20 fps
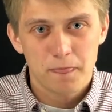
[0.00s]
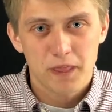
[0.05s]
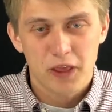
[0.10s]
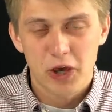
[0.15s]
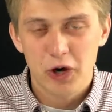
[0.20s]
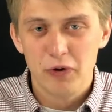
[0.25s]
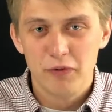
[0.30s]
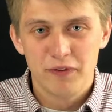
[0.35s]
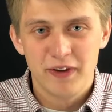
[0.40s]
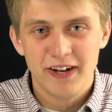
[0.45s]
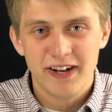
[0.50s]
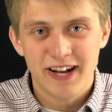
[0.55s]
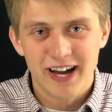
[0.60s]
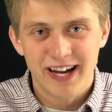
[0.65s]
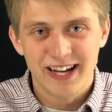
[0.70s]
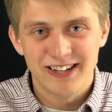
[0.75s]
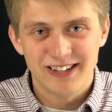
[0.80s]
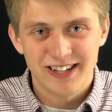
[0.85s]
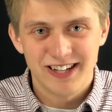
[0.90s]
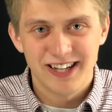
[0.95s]

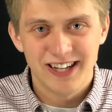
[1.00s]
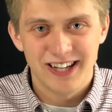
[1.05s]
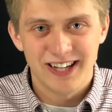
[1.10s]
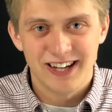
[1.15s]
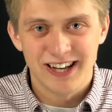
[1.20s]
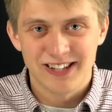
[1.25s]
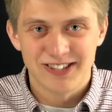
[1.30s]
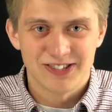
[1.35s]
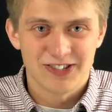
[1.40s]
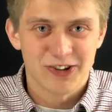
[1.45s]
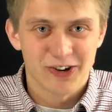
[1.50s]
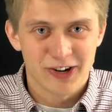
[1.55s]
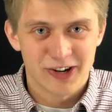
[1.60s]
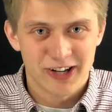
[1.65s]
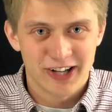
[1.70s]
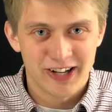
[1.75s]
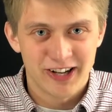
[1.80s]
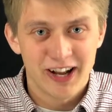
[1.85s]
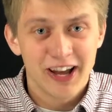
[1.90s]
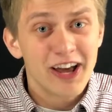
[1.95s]
COVID-19 has started.
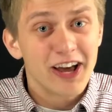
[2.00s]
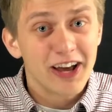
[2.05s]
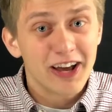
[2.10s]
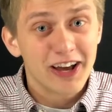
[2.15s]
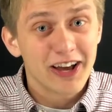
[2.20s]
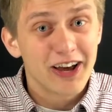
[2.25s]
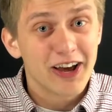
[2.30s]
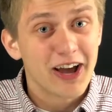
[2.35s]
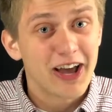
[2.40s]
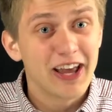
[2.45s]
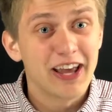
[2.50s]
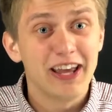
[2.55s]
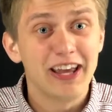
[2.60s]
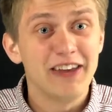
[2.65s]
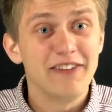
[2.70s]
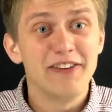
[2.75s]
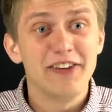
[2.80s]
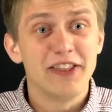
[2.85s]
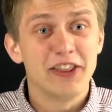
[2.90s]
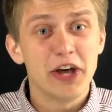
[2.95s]

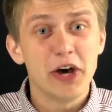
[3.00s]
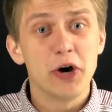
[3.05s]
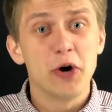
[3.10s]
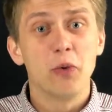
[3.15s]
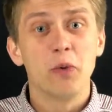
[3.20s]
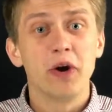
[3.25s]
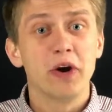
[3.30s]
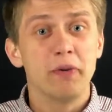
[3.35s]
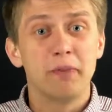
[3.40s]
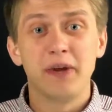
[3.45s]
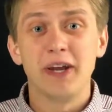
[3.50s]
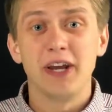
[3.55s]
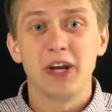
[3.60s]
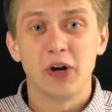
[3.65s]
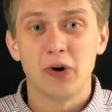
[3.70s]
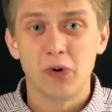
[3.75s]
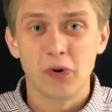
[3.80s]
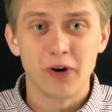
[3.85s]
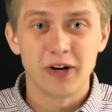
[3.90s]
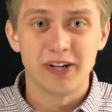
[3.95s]
Even though we are being
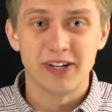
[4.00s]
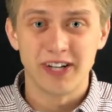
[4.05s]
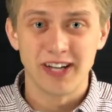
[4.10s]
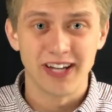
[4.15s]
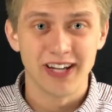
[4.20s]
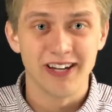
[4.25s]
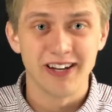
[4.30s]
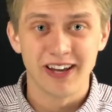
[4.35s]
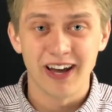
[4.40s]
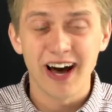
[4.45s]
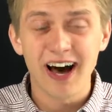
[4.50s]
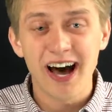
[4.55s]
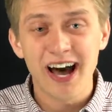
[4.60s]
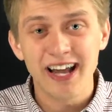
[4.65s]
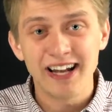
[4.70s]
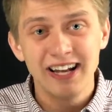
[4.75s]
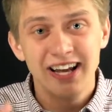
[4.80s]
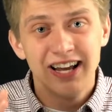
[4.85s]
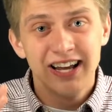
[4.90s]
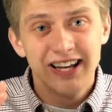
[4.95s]
quarantined,
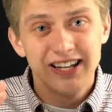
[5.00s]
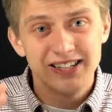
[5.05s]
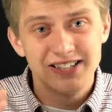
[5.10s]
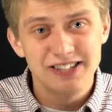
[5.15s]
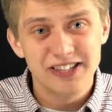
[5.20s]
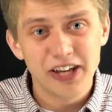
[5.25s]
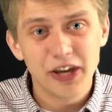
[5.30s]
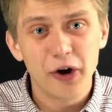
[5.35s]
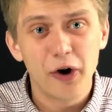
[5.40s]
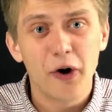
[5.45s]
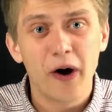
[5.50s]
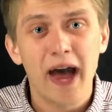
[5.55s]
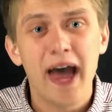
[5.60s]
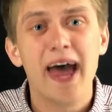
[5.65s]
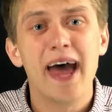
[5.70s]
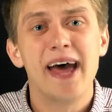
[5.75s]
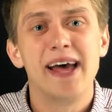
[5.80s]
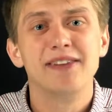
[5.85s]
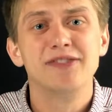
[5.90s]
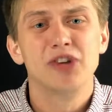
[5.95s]
God still
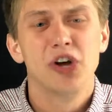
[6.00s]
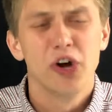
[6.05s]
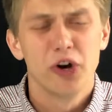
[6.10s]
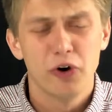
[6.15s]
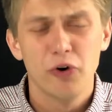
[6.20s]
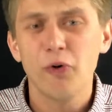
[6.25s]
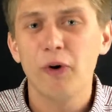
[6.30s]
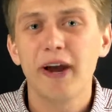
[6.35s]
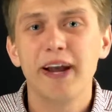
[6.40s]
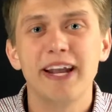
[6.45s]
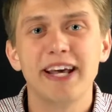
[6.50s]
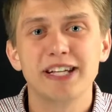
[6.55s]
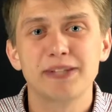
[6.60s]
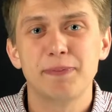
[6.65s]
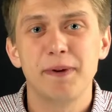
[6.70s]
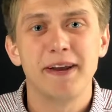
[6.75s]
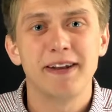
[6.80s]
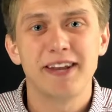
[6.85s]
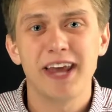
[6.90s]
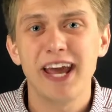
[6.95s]
has great
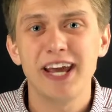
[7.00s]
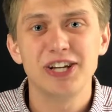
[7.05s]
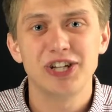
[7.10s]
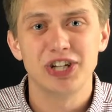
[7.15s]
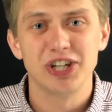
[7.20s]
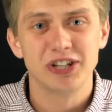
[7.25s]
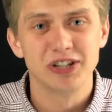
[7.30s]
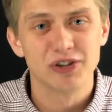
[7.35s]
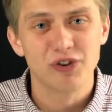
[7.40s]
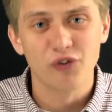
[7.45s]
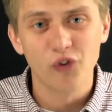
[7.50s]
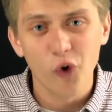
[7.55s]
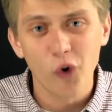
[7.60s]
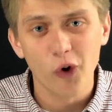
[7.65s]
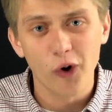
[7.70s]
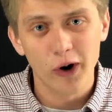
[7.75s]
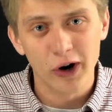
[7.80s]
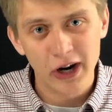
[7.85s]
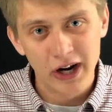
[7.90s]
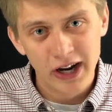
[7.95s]
expectations
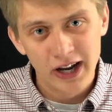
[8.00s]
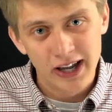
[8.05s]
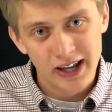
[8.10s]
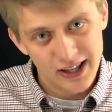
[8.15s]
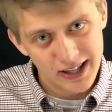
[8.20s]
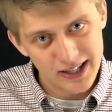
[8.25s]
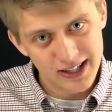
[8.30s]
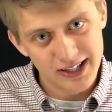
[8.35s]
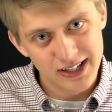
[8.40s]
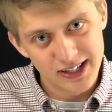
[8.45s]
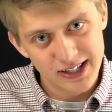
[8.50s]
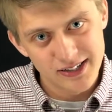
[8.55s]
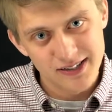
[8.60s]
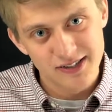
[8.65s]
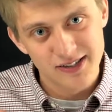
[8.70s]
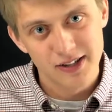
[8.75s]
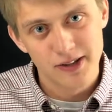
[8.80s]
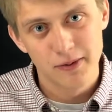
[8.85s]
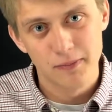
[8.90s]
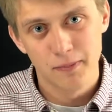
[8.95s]
for
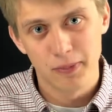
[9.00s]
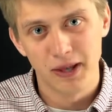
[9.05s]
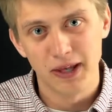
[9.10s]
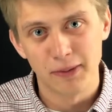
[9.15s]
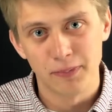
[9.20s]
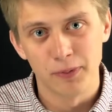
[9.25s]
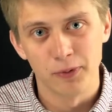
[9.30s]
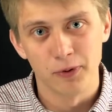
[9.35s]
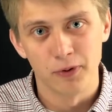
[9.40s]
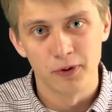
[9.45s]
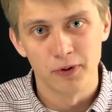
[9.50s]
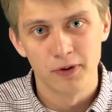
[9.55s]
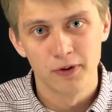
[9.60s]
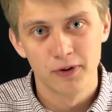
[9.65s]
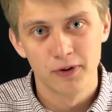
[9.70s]
his people.